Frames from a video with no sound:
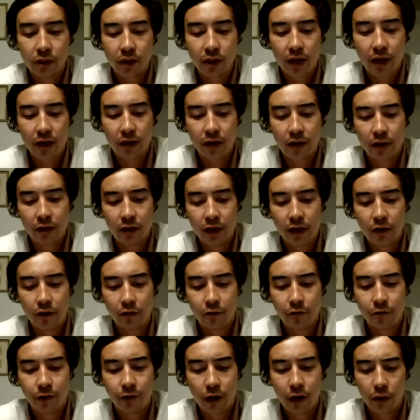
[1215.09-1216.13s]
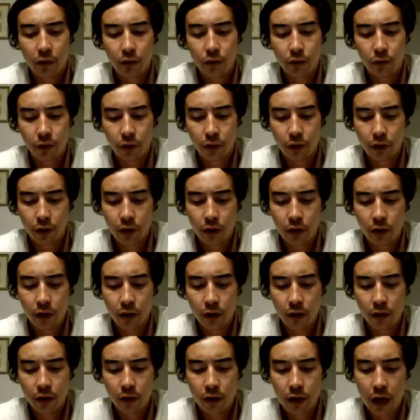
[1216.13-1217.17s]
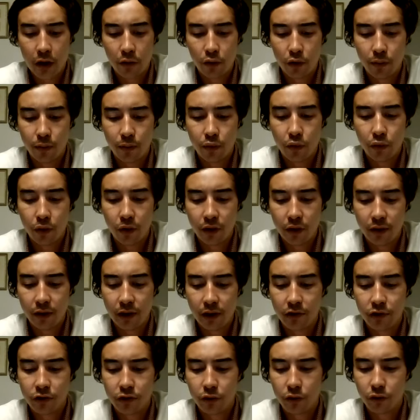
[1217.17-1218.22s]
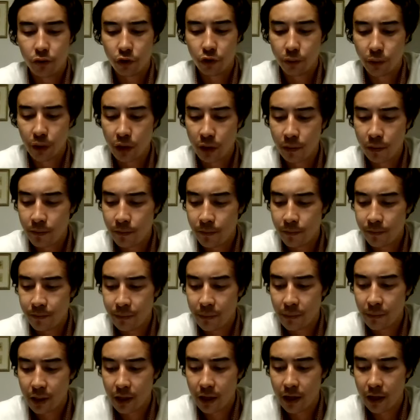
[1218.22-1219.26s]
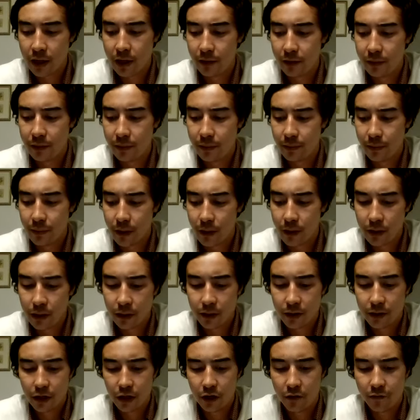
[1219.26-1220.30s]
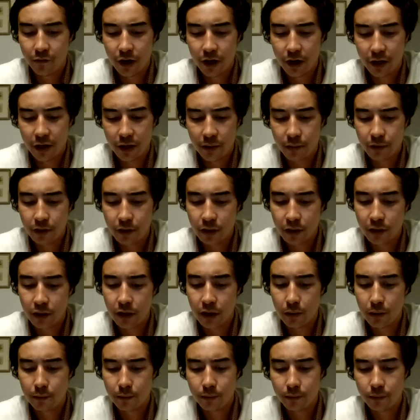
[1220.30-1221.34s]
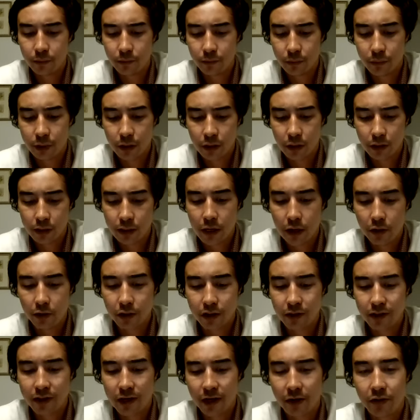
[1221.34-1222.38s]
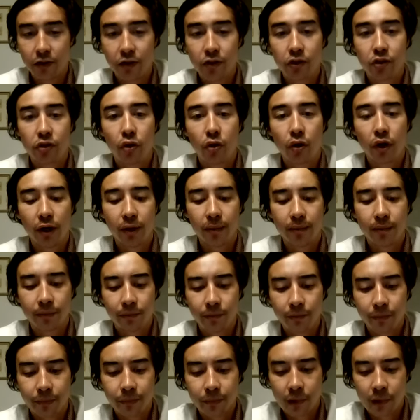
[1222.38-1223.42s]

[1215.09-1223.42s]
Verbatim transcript: He had a, an affair with her at one point. That's the rumor. And they're inviting him to come tell his side of the story.